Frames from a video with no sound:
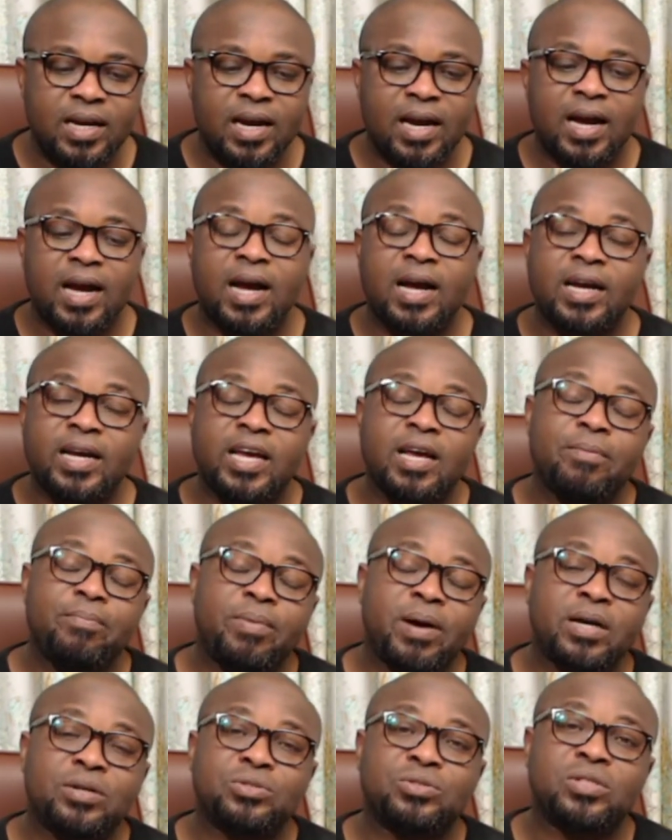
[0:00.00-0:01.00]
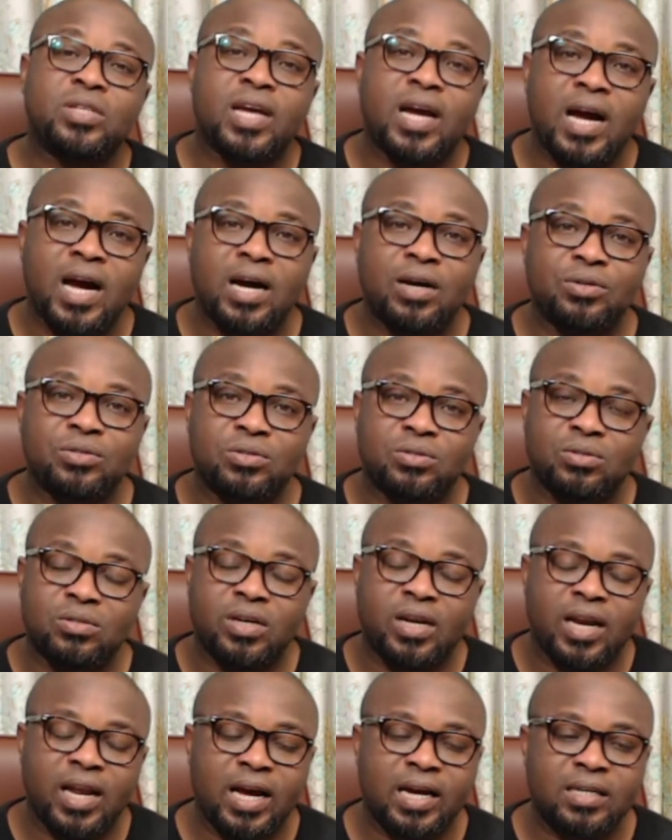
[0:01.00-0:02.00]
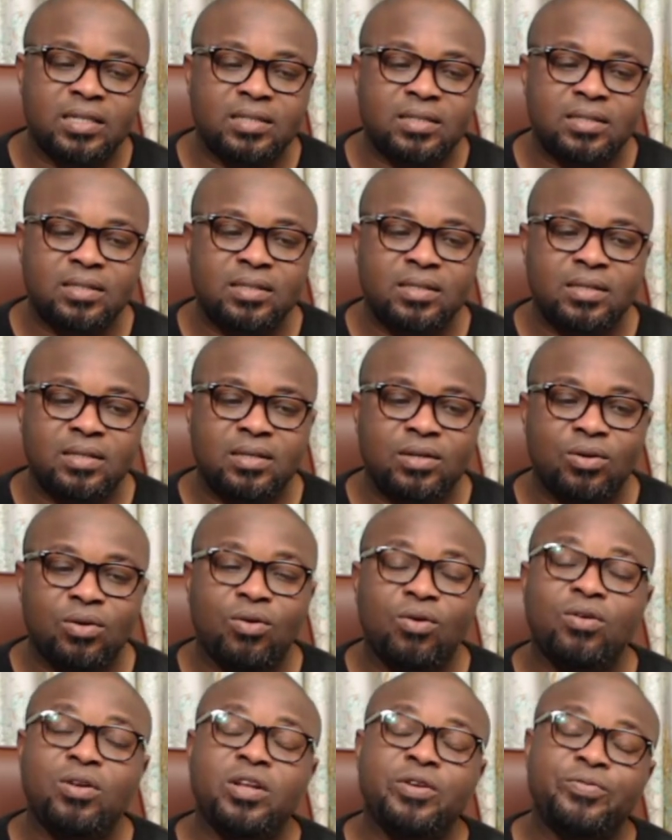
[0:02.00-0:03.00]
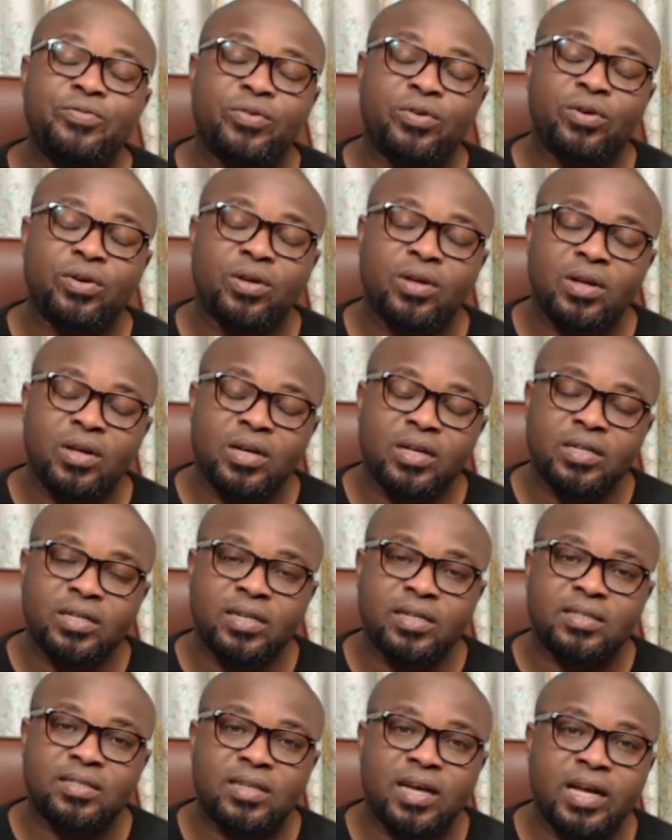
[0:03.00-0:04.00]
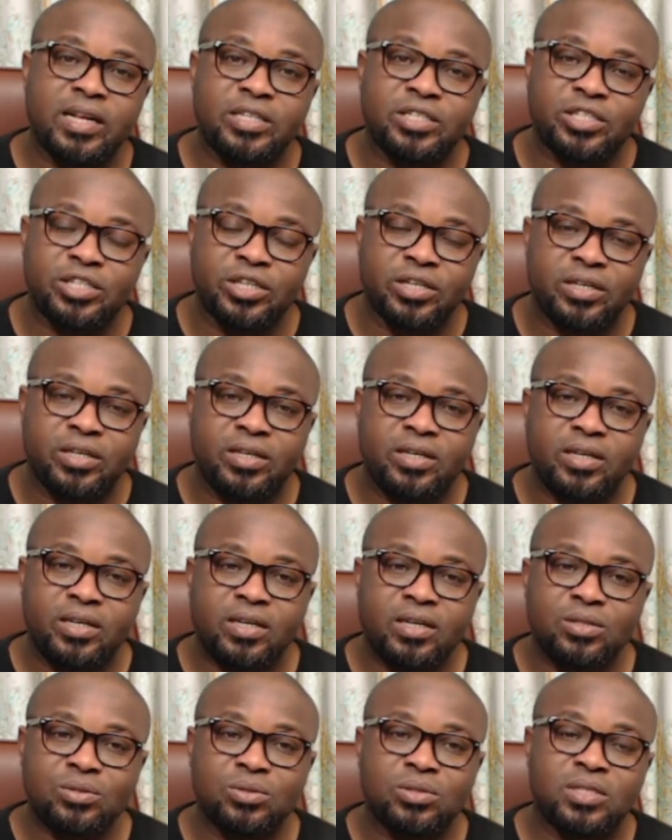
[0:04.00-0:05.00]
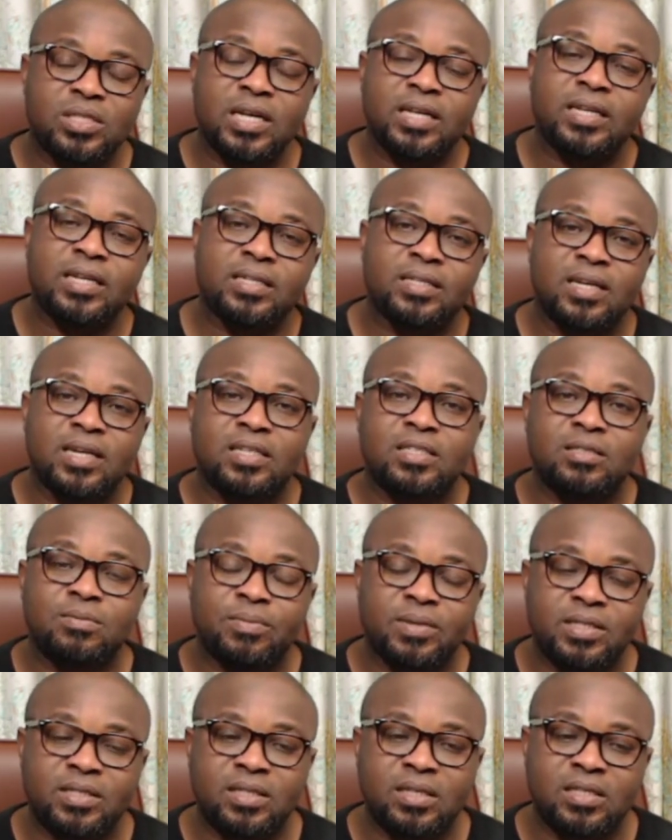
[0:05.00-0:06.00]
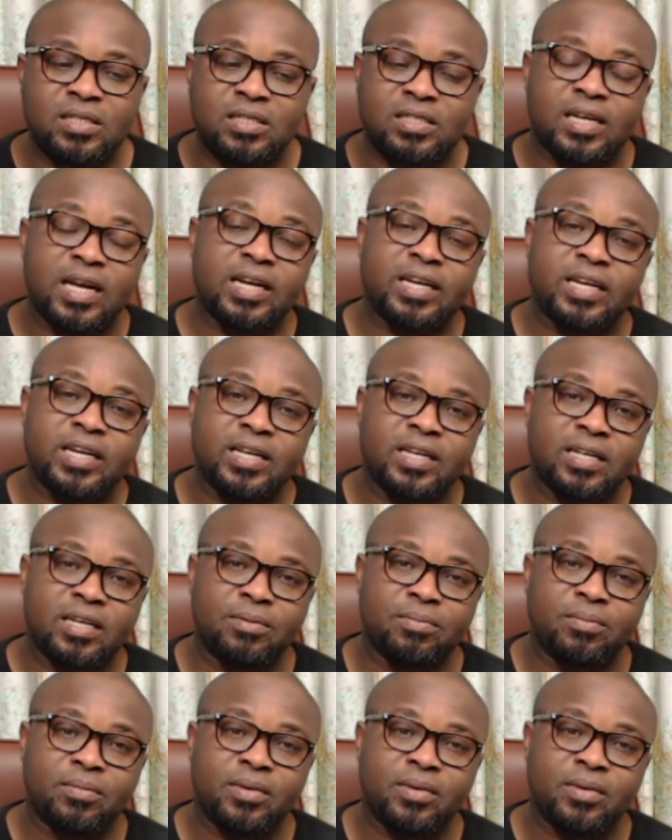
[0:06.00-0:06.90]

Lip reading: and came back to the house to relax, only for the side chick to send a text message thanking him